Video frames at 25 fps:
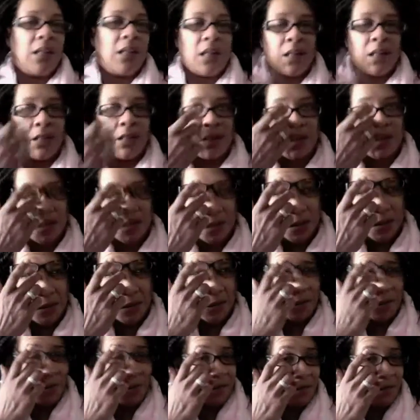
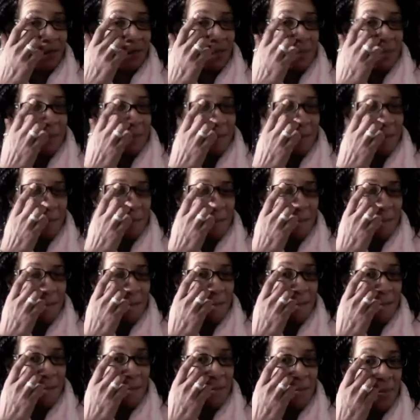until
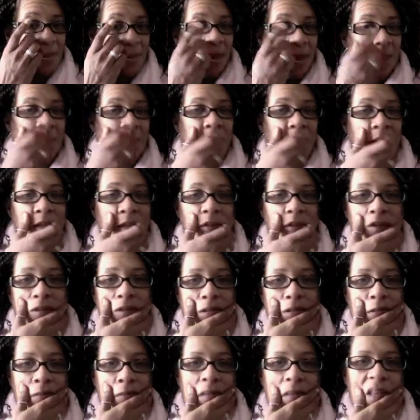like March or
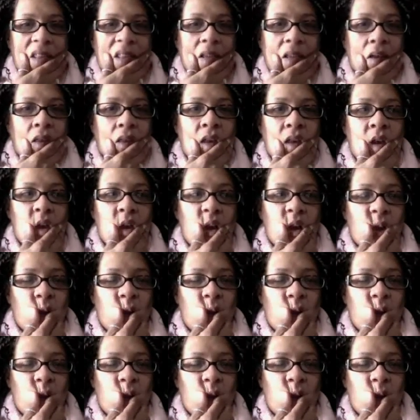something like that.